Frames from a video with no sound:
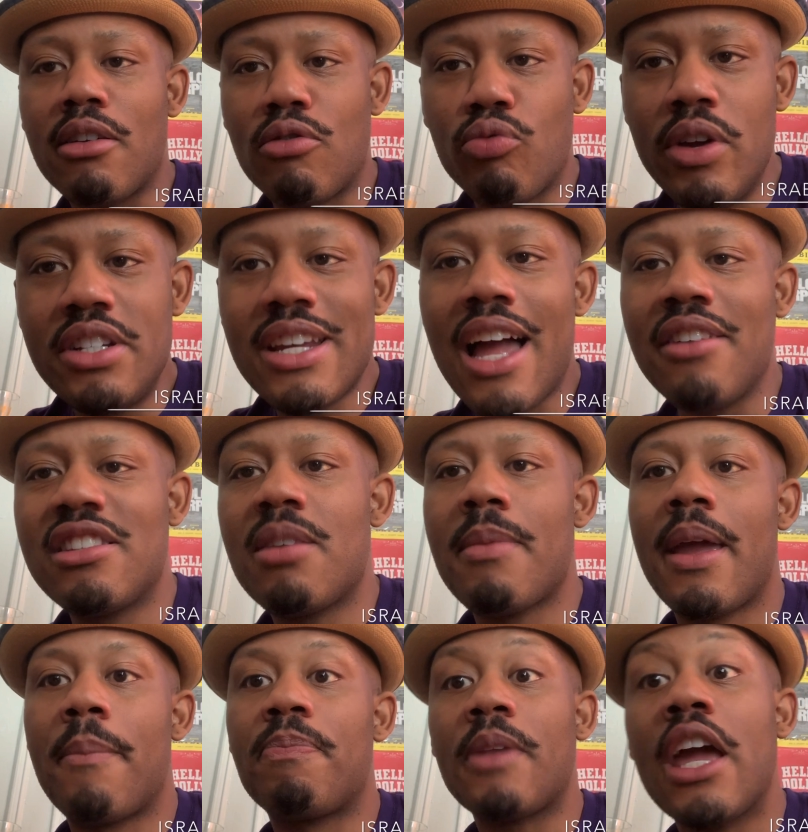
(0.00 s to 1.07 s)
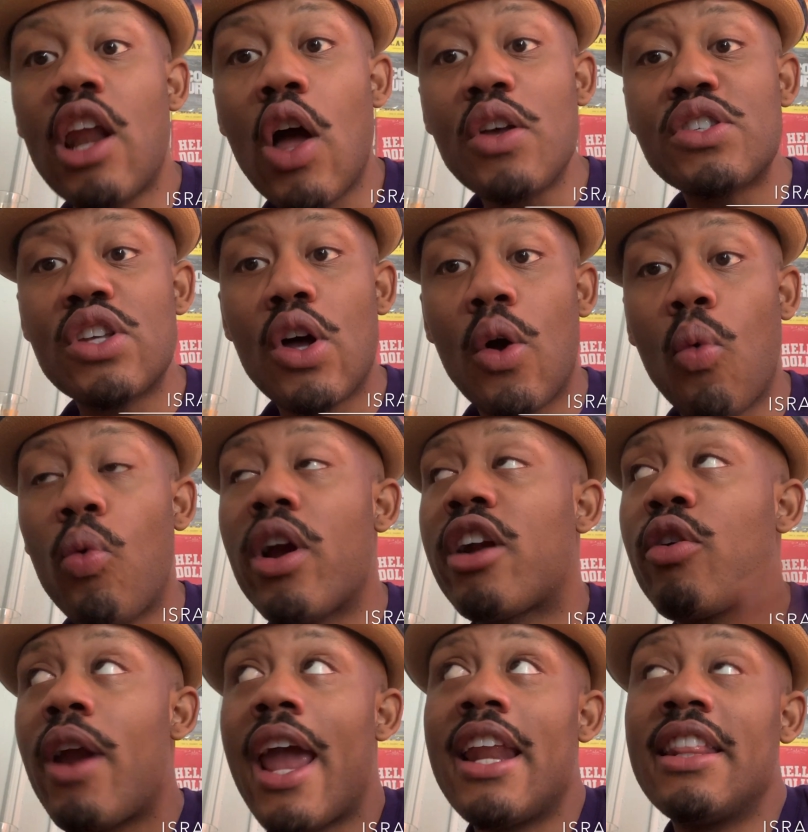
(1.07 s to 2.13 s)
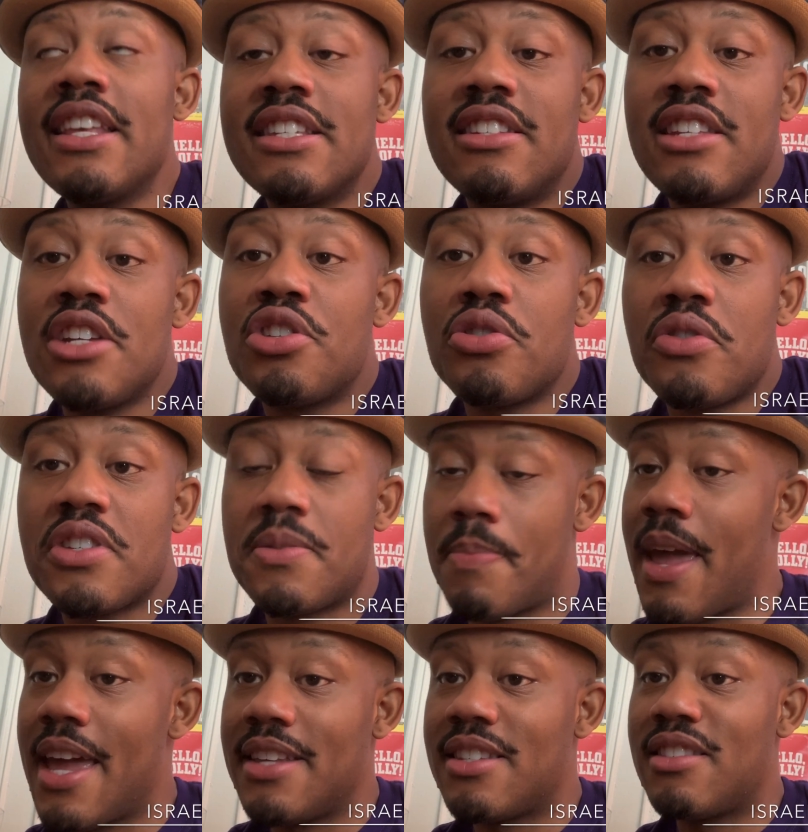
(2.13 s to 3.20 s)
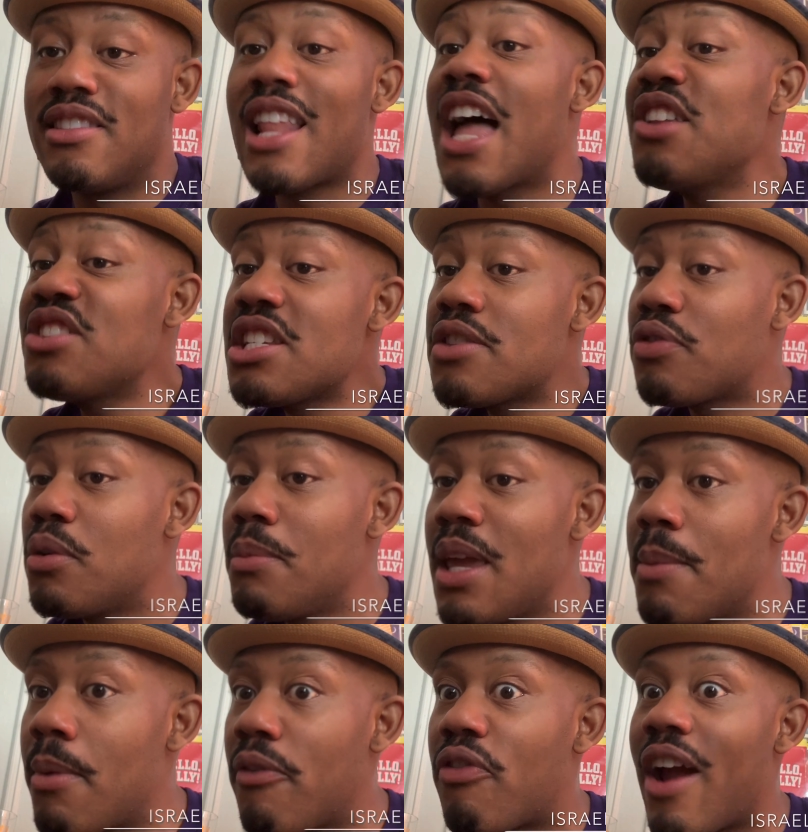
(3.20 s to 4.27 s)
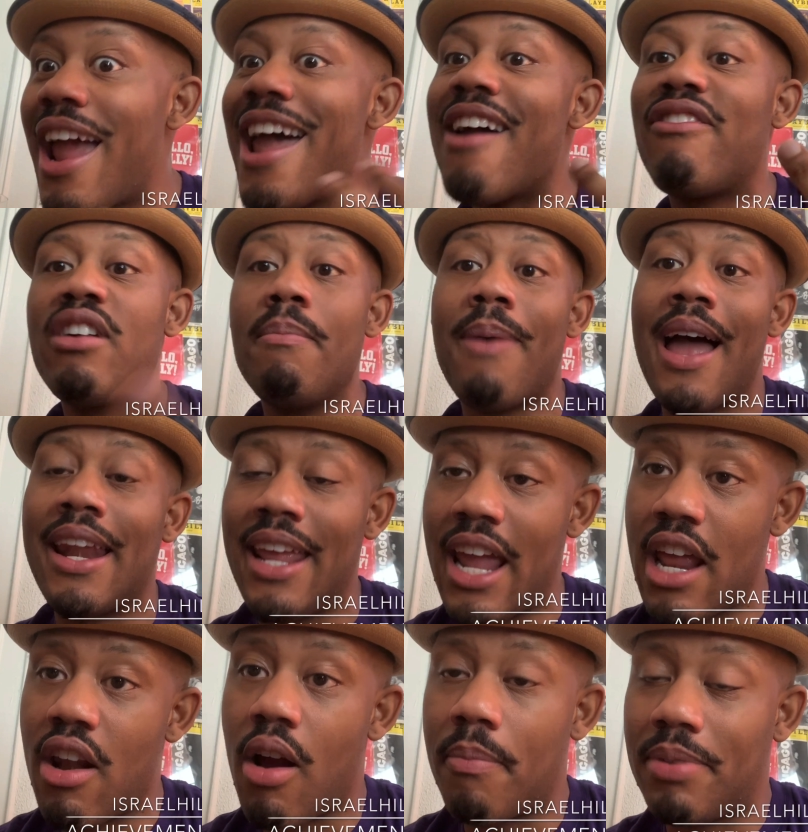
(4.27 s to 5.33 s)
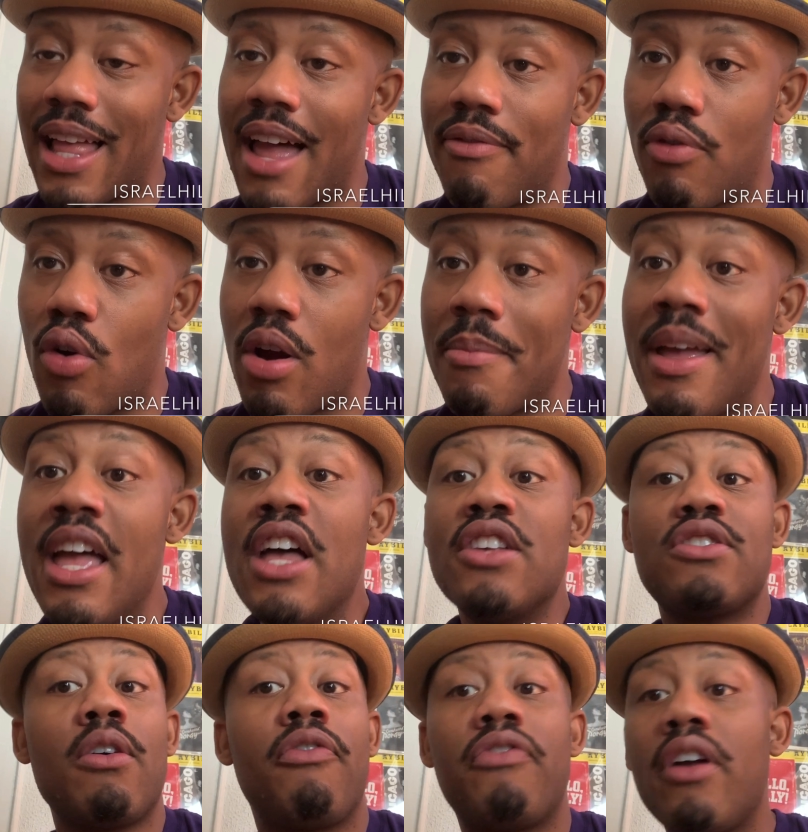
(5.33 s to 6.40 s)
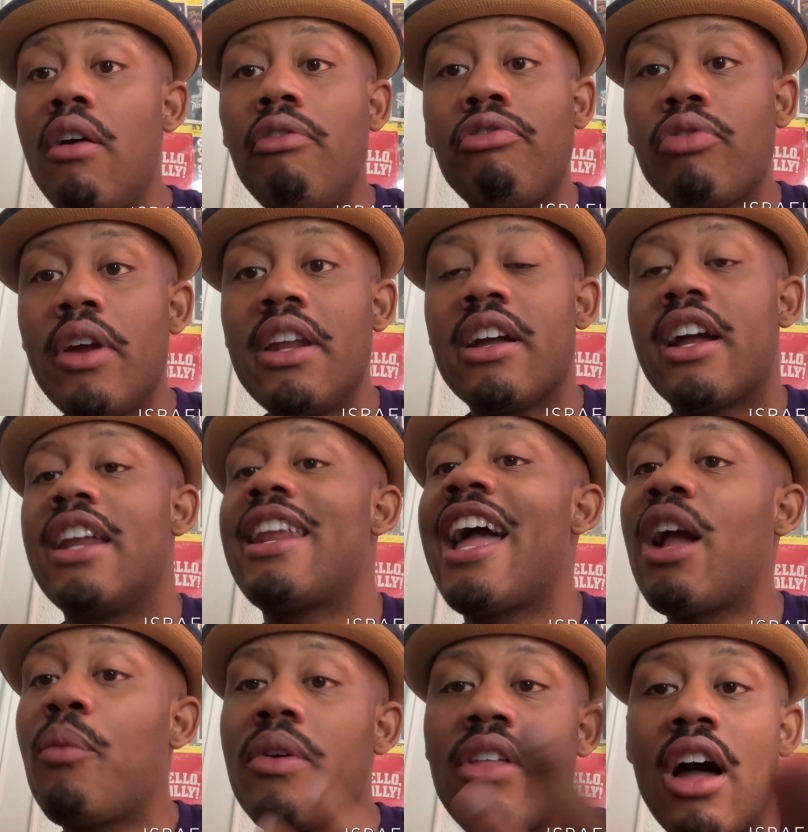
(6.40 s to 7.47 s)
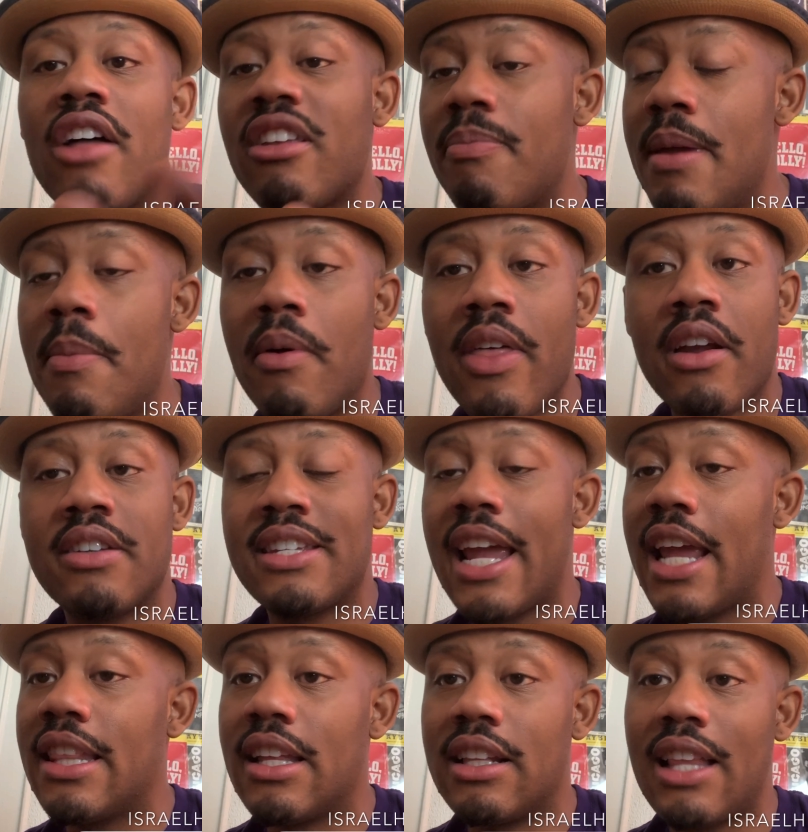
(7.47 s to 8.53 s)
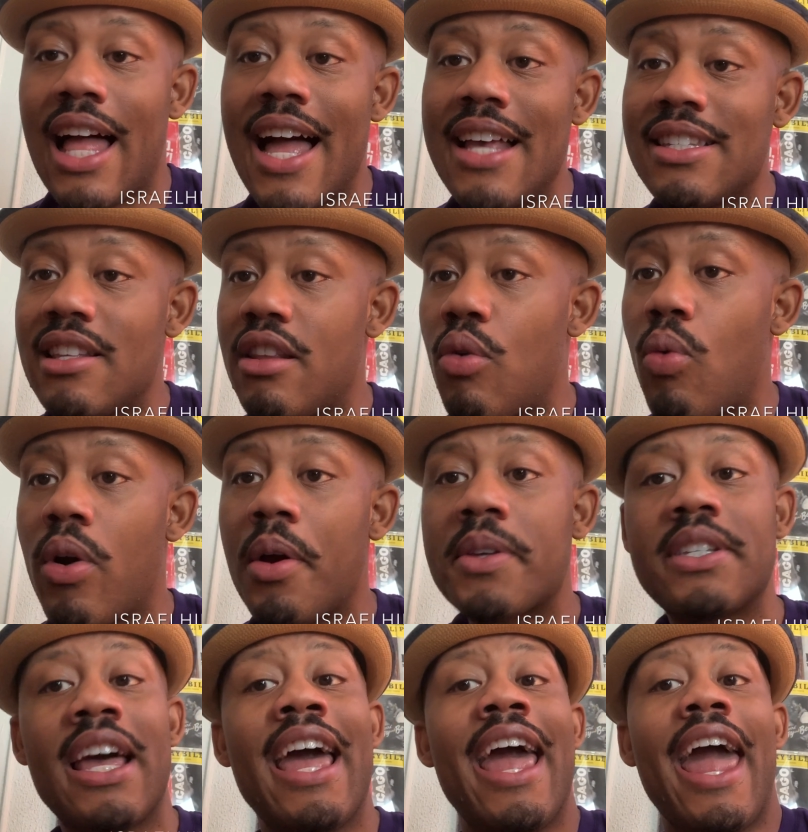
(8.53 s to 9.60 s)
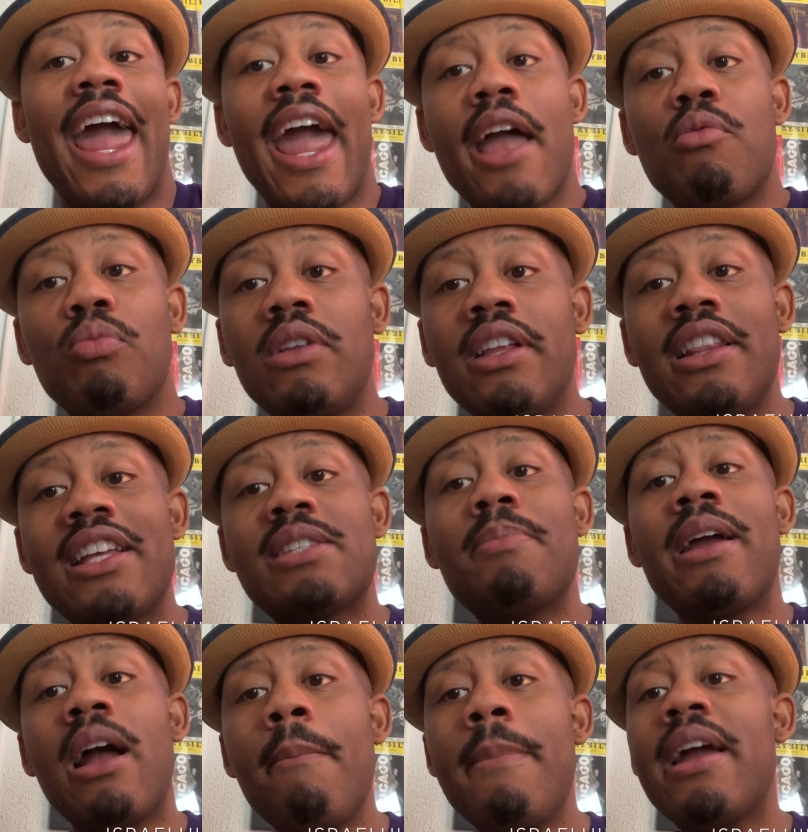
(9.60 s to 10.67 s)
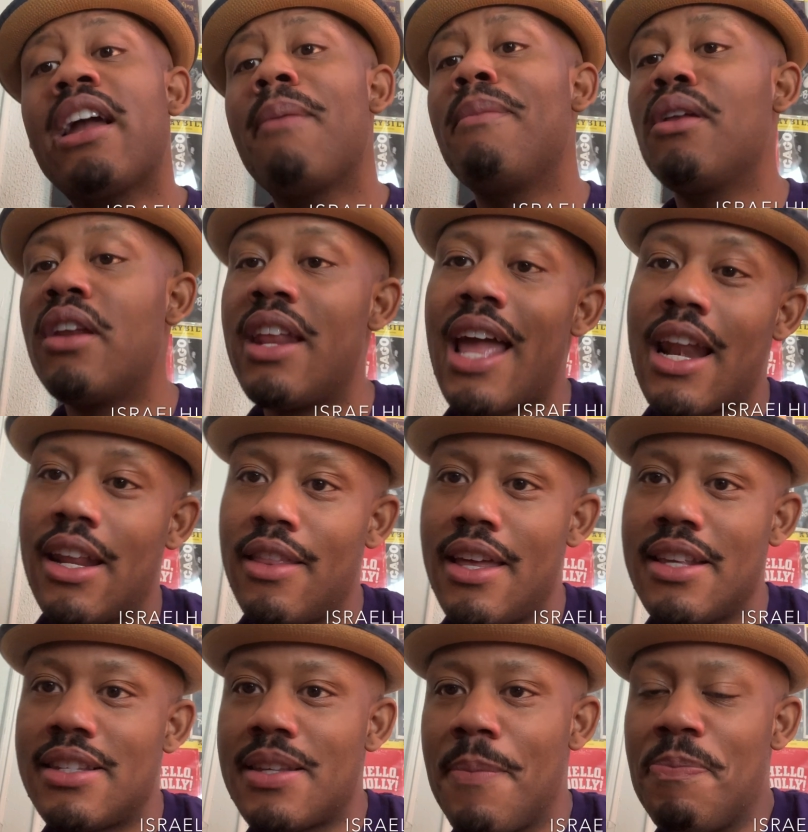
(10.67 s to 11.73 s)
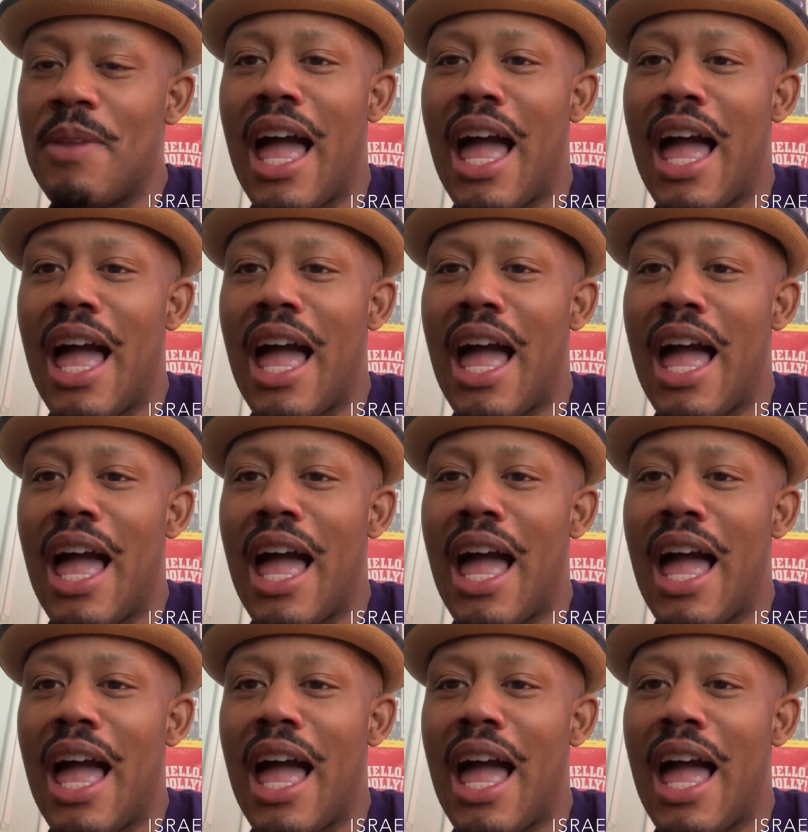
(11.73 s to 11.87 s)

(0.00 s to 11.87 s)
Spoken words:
reach out to me. And also, we're creating this digital space, not just for me, but for everybody in our platform. So feel free to connect with other people that are taking the class and the works, and really, let's make a big community out of this.